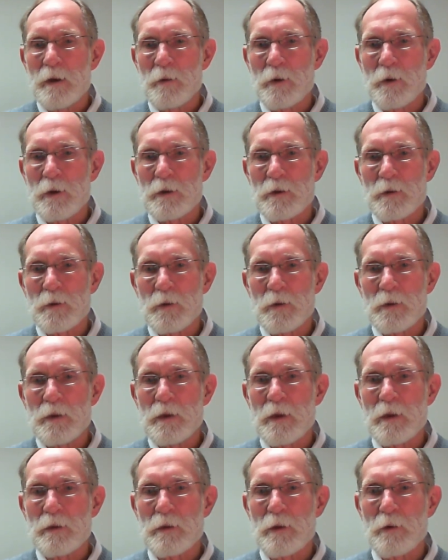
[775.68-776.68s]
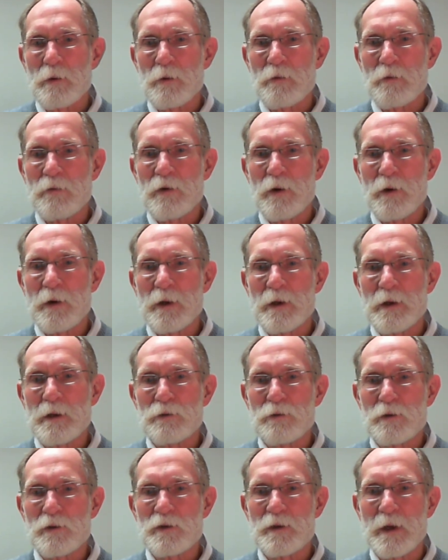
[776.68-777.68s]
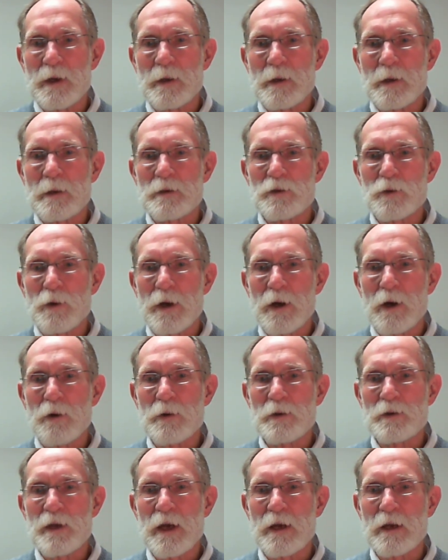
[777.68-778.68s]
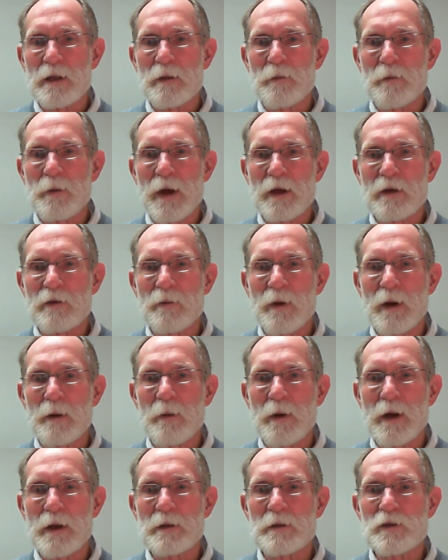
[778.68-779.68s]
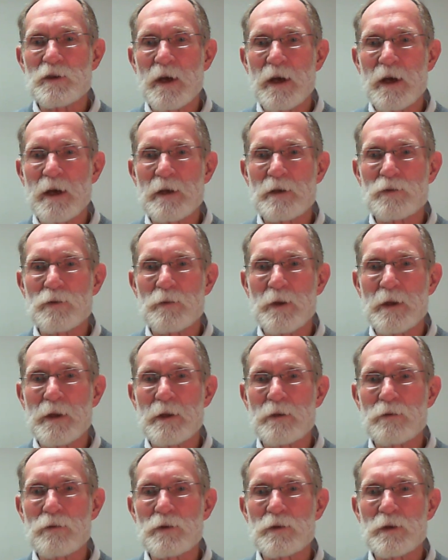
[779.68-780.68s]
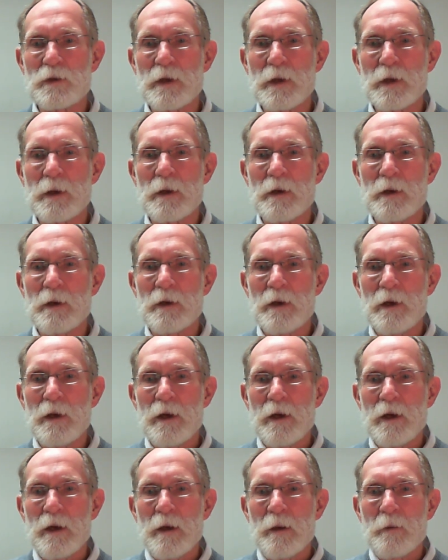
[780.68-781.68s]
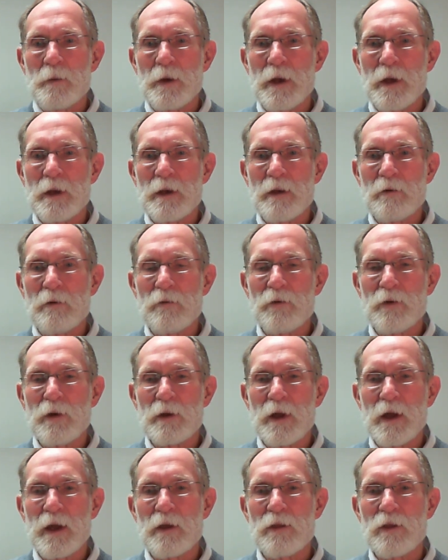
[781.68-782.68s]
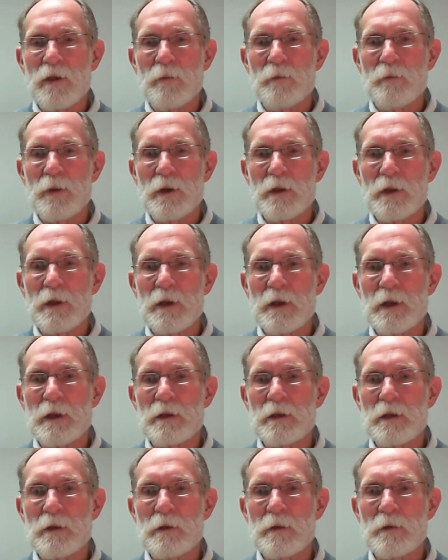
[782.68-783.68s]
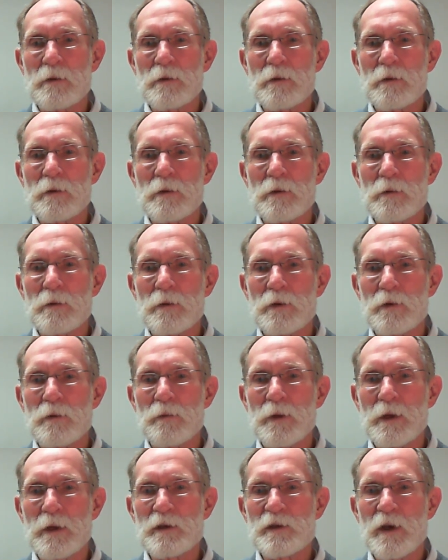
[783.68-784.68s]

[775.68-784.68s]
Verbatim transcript: but they were very interesting. And so I always had in the back of my mind science would be interesting. But I never felt I had the ability to, to be a